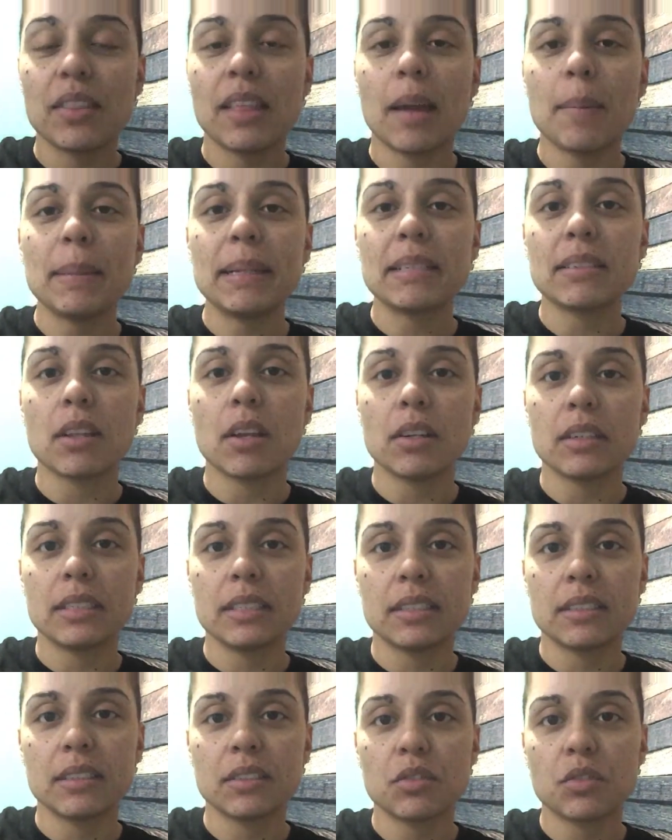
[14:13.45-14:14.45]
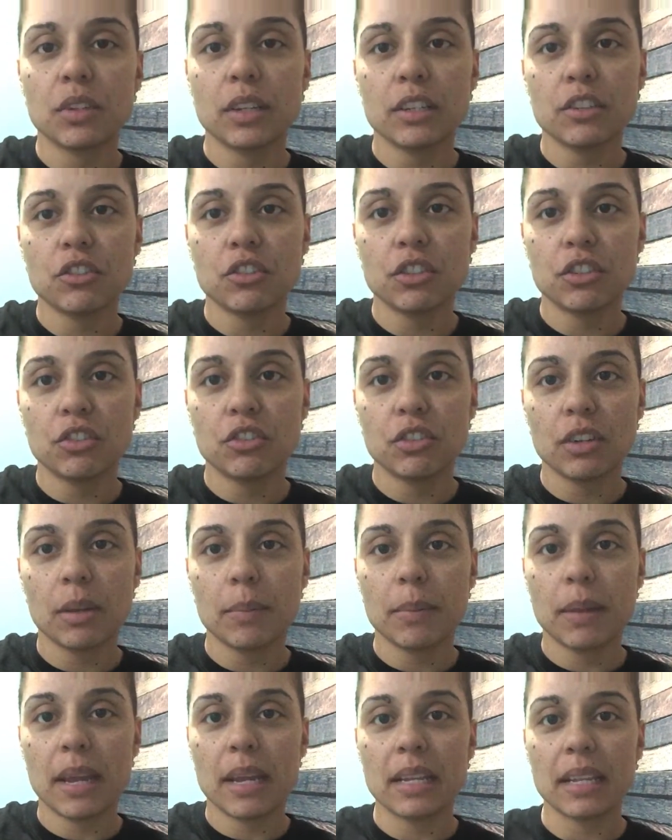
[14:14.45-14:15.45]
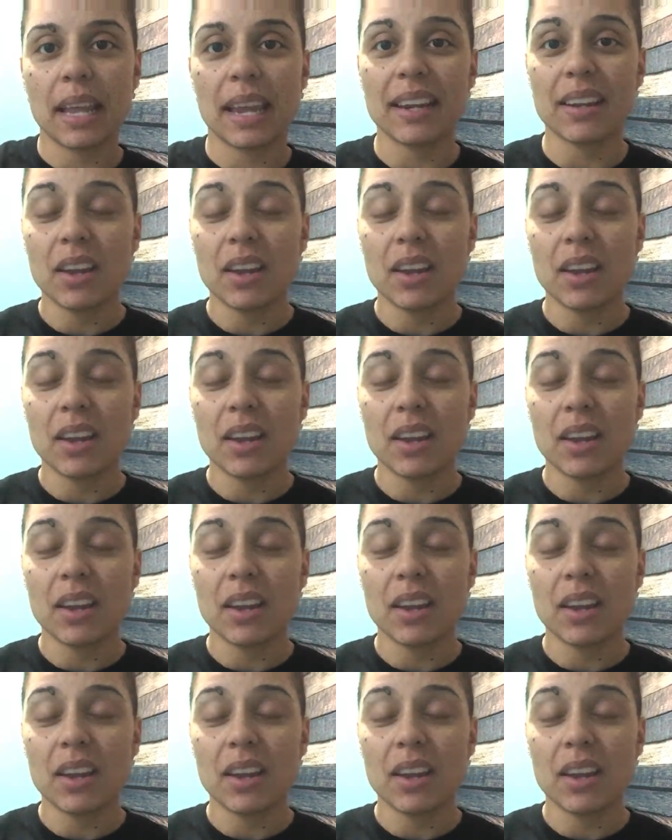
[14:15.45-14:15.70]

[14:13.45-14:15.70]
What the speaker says: That means long distance relationship, and